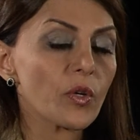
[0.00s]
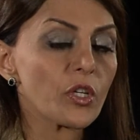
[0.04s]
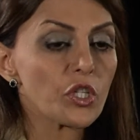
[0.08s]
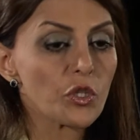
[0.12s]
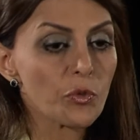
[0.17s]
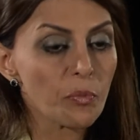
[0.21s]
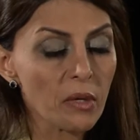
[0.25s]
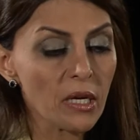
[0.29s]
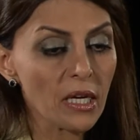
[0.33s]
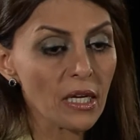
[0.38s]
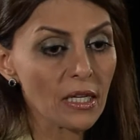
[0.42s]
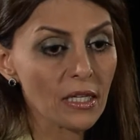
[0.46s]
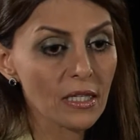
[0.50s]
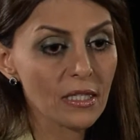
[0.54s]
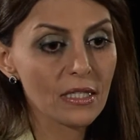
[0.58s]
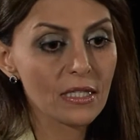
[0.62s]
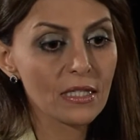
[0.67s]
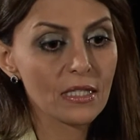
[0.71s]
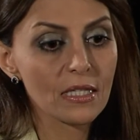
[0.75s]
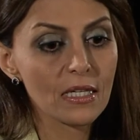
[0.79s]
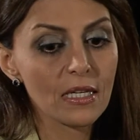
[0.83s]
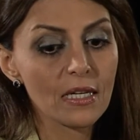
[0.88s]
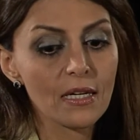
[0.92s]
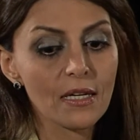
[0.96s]
which
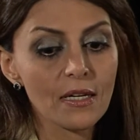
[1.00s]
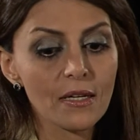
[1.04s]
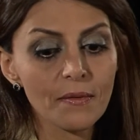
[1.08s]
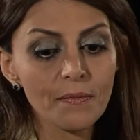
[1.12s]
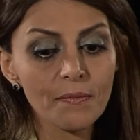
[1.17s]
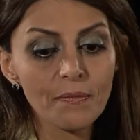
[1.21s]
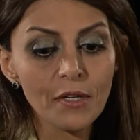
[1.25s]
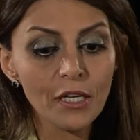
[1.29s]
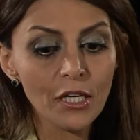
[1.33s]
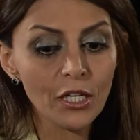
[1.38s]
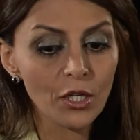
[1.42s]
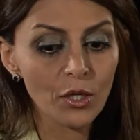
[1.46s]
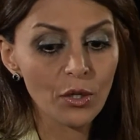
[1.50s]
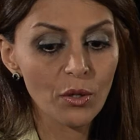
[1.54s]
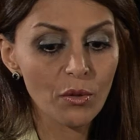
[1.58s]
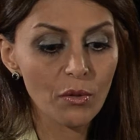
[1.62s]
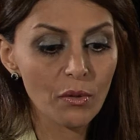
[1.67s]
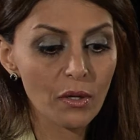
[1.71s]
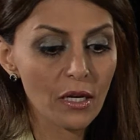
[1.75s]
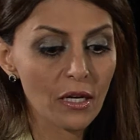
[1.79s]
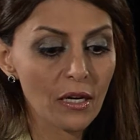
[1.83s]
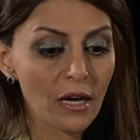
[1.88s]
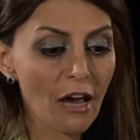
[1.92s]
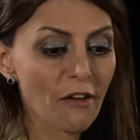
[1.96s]
means,
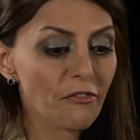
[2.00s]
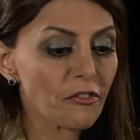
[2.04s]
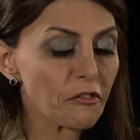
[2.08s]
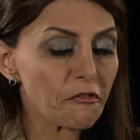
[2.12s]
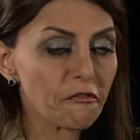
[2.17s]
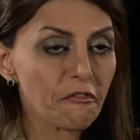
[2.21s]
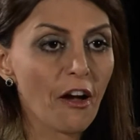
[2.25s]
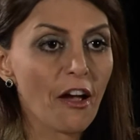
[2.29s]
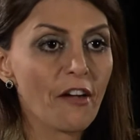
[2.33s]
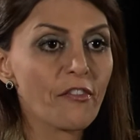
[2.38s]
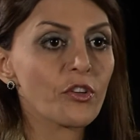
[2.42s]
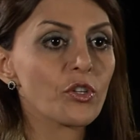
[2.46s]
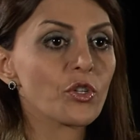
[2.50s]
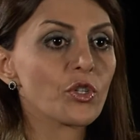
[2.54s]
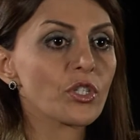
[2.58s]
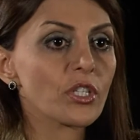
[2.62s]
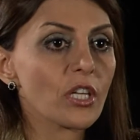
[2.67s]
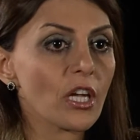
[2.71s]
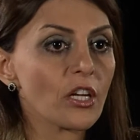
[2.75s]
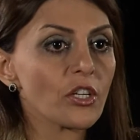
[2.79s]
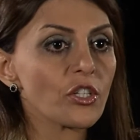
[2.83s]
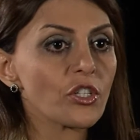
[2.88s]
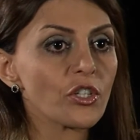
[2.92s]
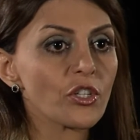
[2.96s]
after 5 years,
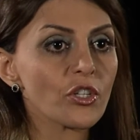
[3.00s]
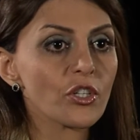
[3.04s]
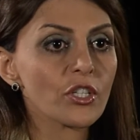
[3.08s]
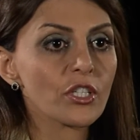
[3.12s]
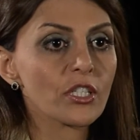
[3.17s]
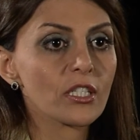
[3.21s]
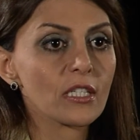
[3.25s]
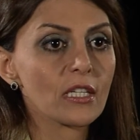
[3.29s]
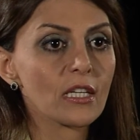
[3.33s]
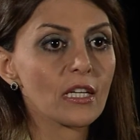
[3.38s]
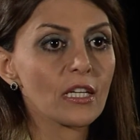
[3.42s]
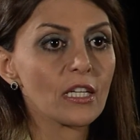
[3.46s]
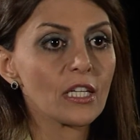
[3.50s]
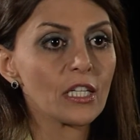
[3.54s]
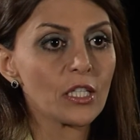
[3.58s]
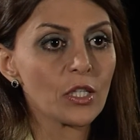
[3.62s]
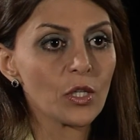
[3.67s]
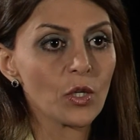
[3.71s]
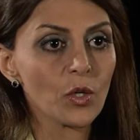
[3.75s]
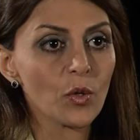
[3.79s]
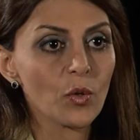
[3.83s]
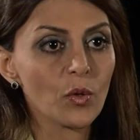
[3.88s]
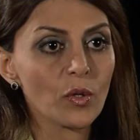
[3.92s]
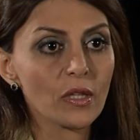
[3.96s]
10 years,
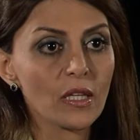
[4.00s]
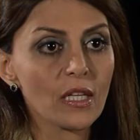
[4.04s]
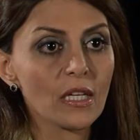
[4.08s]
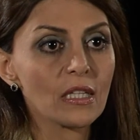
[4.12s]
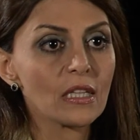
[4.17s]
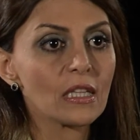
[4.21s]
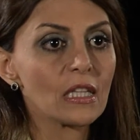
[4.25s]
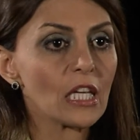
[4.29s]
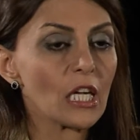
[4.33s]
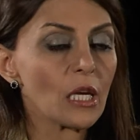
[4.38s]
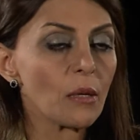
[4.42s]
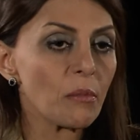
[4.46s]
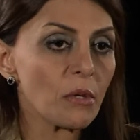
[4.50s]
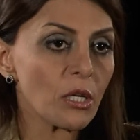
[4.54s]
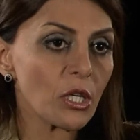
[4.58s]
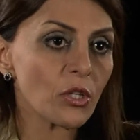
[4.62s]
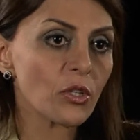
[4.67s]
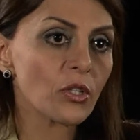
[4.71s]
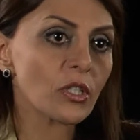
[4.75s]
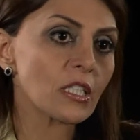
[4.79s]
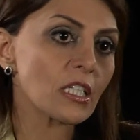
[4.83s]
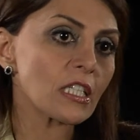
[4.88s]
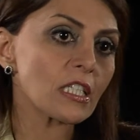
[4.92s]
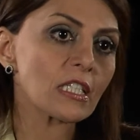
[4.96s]
the
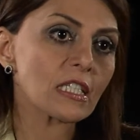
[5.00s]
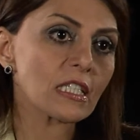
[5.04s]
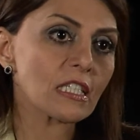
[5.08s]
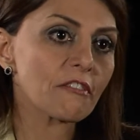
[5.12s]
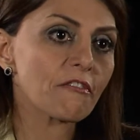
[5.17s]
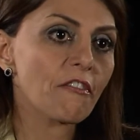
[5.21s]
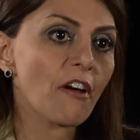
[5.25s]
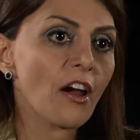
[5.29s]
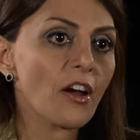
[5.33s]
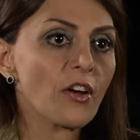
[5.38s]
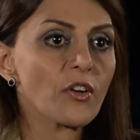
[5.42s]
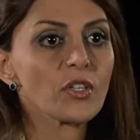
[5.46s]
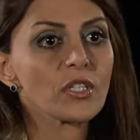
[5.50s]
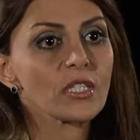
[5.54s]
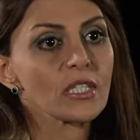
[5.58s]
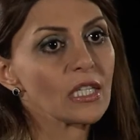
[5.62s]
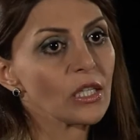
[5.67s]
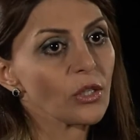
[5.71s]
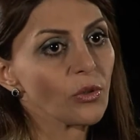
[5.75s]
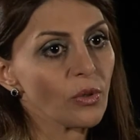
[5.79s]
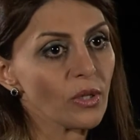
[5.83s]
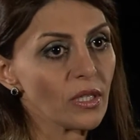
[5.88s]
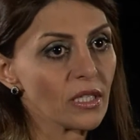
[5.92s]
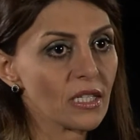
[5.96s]
immunity to the virus
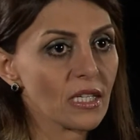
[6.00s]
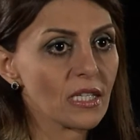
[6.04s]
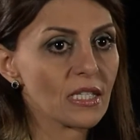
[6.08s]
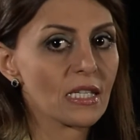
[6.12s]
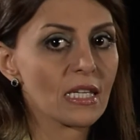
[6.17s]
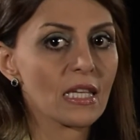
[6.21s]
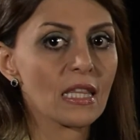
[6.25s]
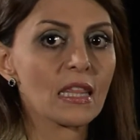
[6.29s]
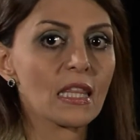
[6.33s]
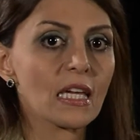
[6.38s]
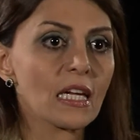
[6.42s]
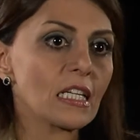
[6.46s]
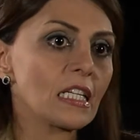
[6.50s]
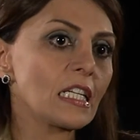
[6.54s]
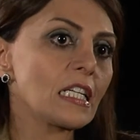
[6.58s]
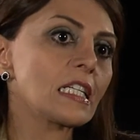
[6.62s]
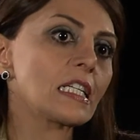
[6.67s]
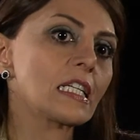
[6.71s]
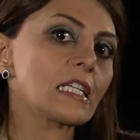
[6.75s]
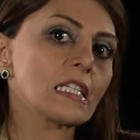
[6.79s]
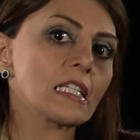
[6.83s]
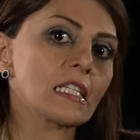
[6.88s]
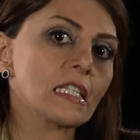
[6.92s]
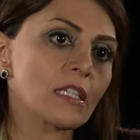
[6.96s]
decreases and they
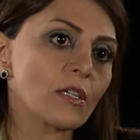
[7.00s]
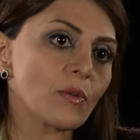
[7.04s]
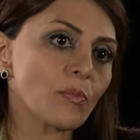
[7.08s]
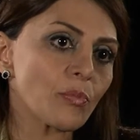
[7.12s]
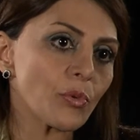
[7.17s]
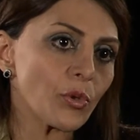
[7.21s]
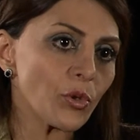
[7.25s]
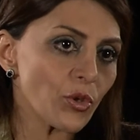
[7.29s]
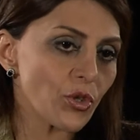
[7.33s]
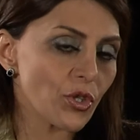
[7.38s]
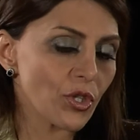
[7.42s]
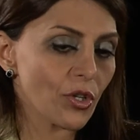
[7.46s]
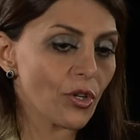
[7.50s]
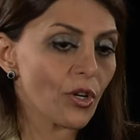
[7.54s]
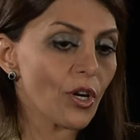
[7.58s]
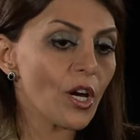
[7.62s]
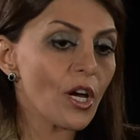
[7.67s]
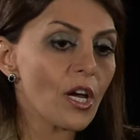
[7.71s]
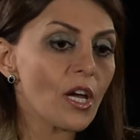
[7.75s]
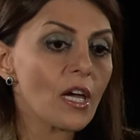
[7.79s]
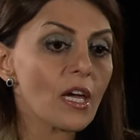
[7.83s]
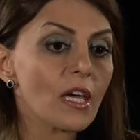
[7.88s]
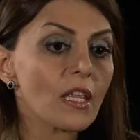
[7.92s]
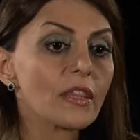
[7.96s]
need another booster.
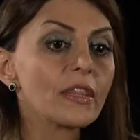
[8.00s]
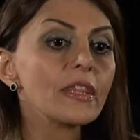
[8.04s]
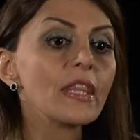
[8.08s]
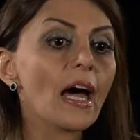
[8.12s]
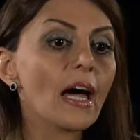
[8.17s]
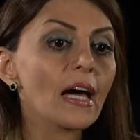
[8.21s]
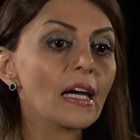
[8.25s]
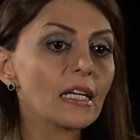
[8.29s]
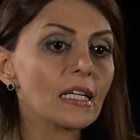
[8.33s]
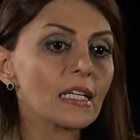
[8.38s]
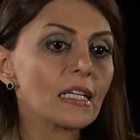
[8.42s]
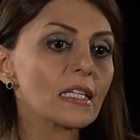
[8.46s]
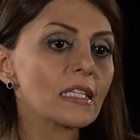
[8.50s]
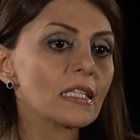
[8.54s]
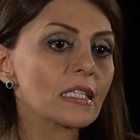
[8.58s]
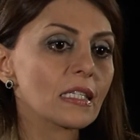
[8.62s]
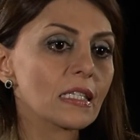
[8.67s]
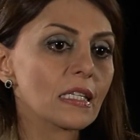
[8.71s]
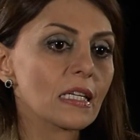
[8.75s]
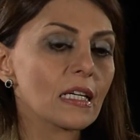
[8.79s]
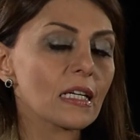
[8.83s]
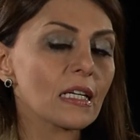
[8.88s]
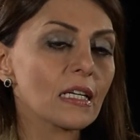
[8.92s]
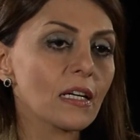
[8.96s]
That
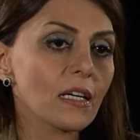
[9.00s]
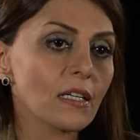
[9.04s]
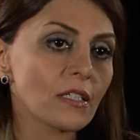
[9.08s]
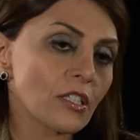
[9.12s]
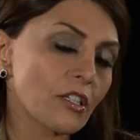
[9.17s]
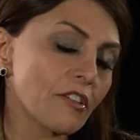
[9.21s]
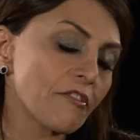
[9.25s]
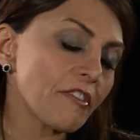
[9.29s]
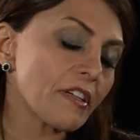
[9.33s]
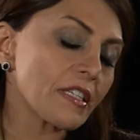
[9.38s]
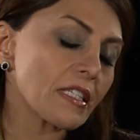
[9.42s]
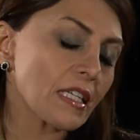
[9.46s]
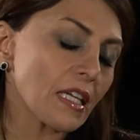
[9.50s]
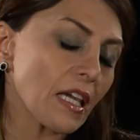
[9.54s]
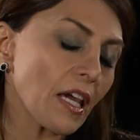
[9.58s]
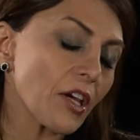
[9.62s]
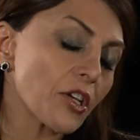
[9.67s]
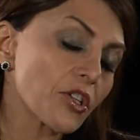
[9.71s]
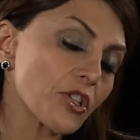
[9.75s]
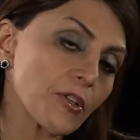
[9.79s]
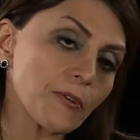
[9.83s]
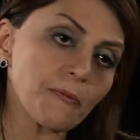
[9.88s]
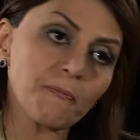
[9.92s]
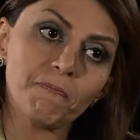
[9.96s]
is under
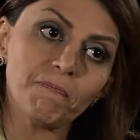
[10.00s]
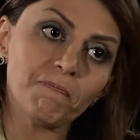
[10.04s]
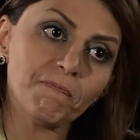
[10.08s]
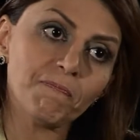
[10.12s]
investigation.